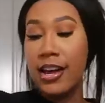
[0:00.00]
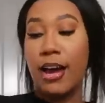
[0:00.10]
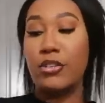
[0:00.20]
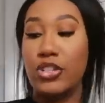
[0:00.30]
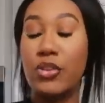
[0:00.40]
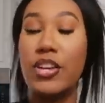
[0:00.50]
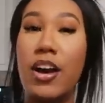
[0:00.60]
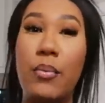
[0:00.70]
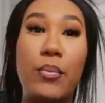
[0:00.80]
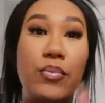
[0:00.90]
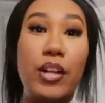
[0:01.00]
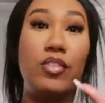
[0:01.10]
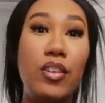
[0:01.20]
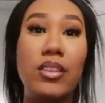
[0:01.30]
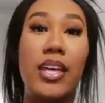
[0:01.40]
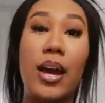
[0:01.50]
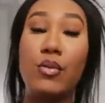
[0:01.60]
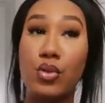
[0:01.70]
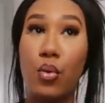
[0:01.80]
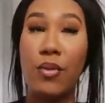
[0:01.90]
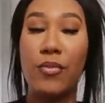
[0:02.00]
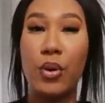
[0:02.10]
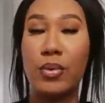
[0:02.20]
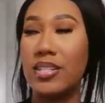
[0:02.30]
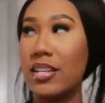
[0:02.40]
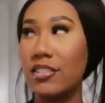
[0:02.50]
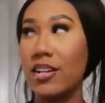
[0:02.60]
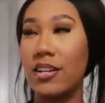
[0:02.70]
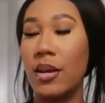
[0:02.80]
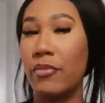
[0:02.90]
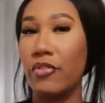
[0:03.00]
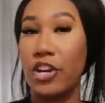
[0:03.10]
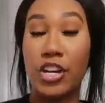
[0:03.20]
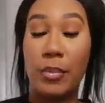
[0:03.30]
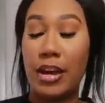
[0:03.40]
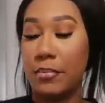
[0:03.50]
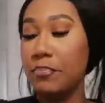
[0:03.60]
I was showing y'all the look that I was going for. Was it yesterday or the day before? It don't matter.